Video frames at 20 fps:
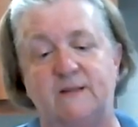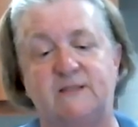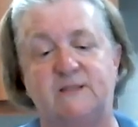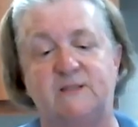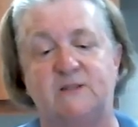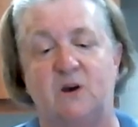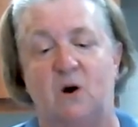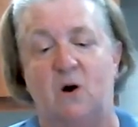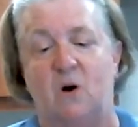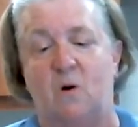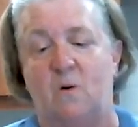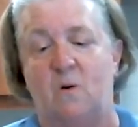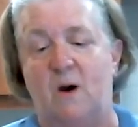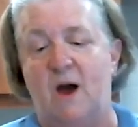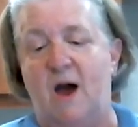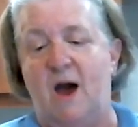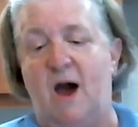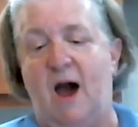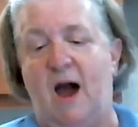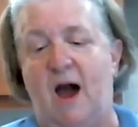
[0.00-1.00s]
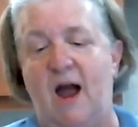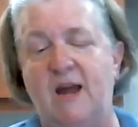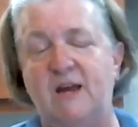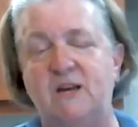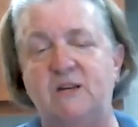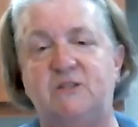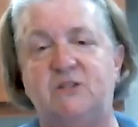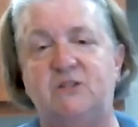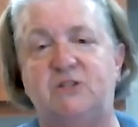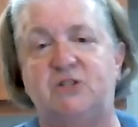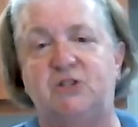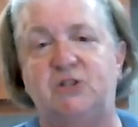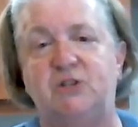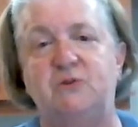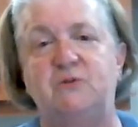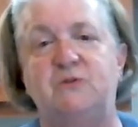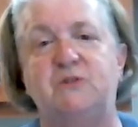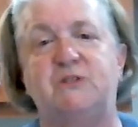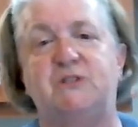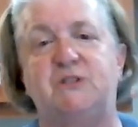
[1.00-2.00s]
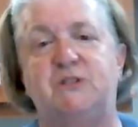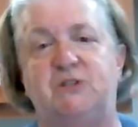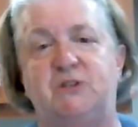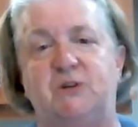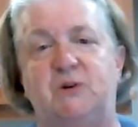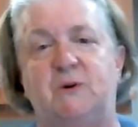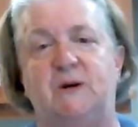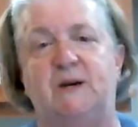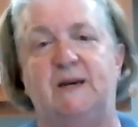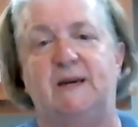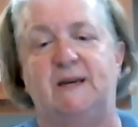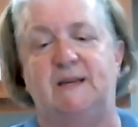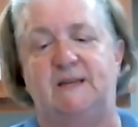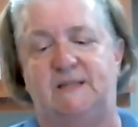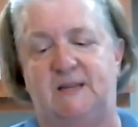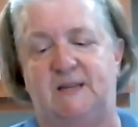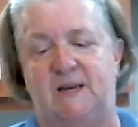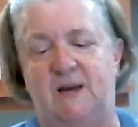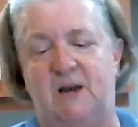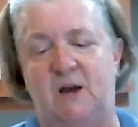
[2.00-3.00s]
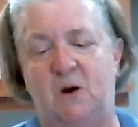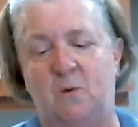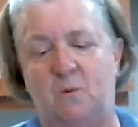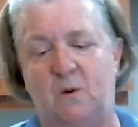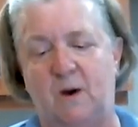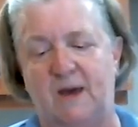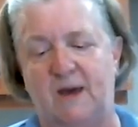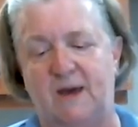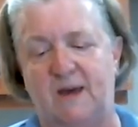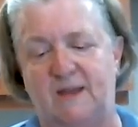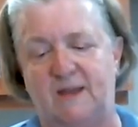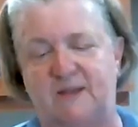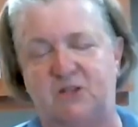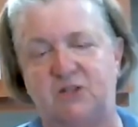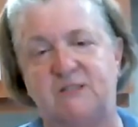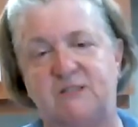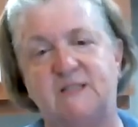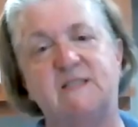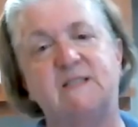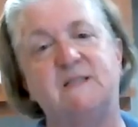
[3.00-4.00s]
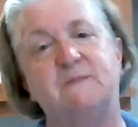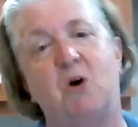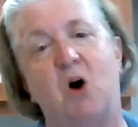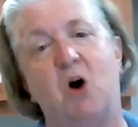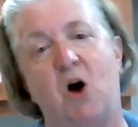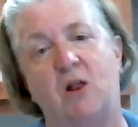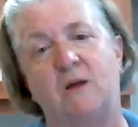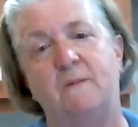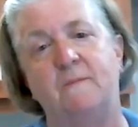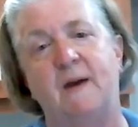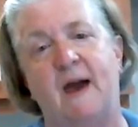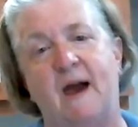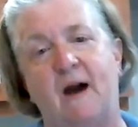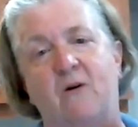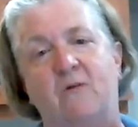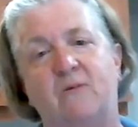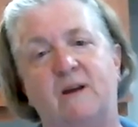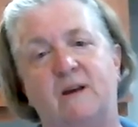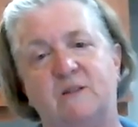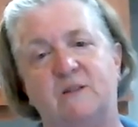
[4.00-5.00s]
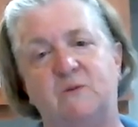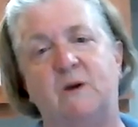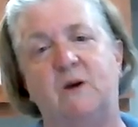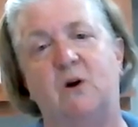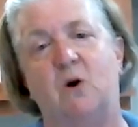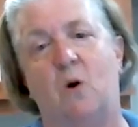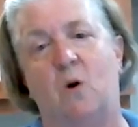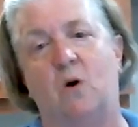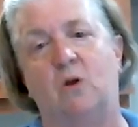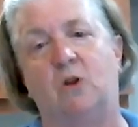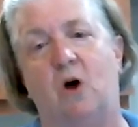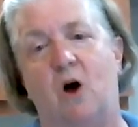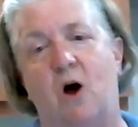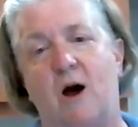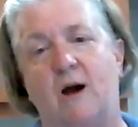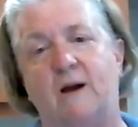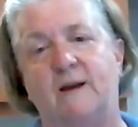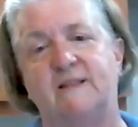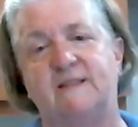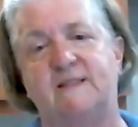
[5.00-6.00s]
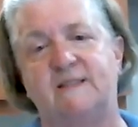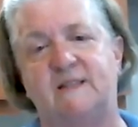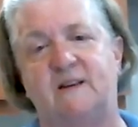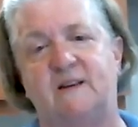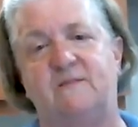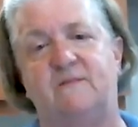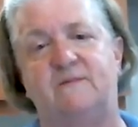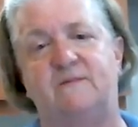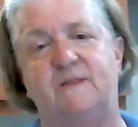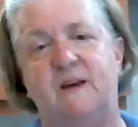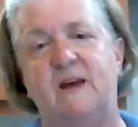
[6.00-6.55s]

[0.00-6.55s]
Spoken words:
So I choose to do it with just a small amount as we go along, instead of